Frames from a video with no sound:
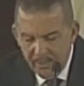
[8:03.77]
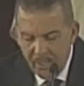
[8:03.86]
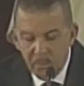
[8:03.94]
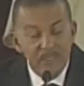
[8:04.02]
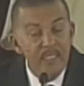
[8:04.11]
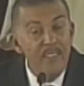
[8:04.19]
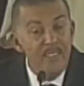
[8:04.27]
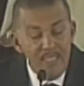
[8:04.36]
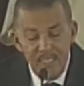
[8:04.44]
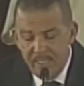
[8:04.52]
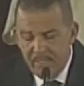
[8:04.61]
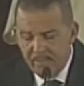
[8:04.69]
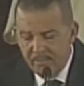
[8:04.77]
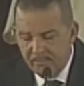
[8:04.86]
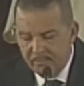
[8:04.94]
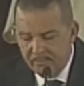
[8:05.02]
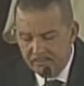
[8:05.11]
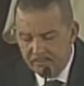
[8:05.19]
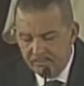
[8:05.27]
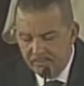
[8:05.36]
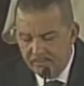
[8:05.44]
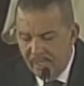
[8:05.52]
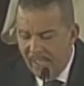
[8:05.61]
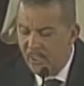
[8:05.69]
It was indeed,
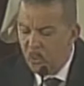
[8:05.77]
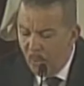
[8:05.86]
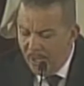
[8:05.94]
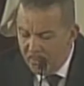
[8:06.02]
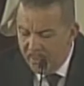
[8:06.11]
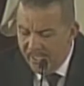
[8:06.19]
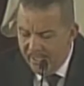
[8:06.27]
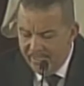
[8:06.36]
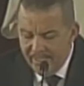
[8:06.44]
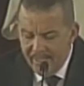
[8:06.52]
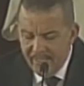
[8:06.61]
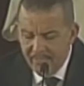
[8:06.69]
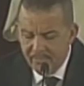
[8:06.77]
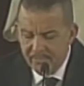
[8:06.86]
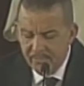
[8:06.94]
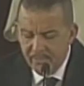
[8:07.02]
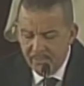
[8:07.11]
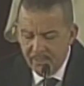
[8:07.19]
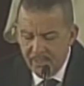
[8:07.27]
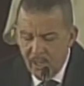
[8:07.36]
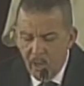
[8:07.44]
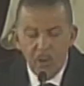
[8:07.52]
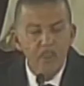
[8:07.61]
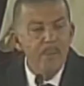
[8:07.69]
and it will be indeed,
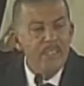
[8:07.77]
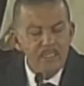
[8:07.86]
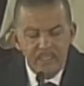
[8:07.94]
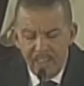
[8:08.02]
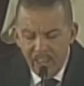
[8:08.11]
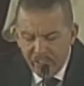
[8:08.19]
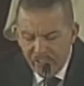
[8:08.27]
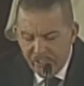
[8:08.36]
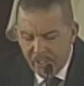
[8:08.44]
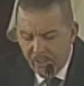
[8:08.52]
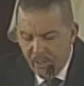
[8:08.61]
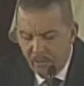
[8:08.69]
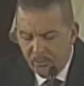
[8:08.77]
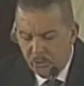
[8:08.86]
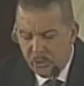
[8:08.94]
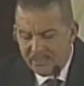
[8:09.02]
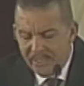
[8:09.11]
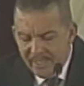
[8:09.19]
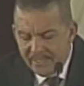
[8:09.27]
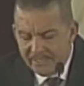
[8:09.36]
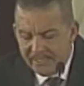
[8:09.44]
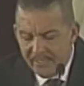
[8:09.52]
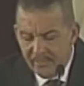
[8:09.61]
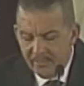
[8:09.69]
a committed gesture up to his
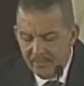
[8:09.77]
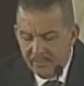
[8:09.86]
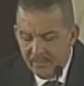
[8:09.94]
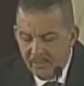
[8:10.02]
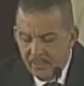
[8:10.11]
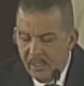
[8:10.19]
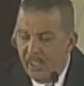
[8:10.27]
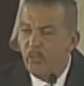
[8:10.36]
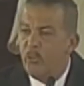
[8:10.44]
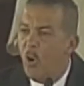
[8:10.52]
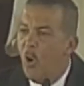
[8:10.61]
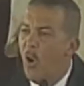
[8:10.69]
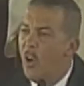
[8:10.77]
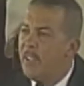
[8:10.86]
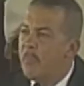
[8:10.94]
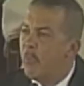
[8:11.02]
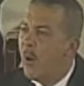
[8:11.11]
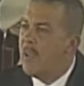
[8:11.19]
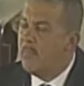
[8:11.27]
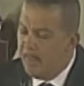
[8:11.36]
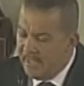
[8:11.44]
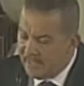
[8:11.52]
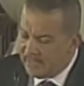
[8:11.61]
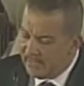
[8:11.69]
legacy if all the prime
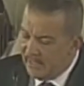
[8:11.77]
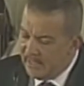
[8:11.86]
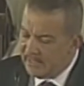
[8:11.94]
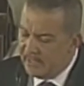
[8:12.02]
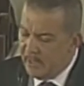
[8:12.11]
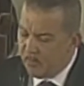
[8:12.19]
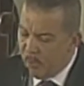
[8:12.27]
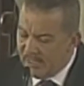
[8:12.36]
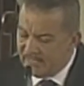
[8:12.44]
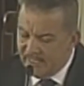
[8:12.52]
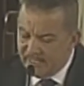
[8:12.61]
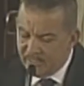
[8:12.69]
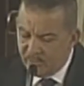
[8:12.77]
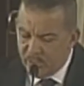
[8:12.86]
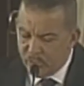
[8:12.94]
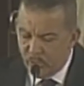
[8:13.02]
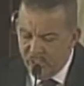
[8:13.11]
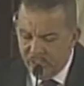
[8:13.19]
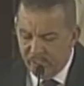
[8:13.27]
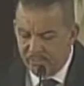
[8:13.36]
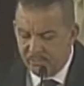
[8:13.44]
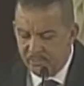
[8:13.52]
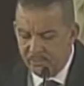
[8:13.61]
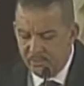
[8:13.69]
ministers and the presidents of this region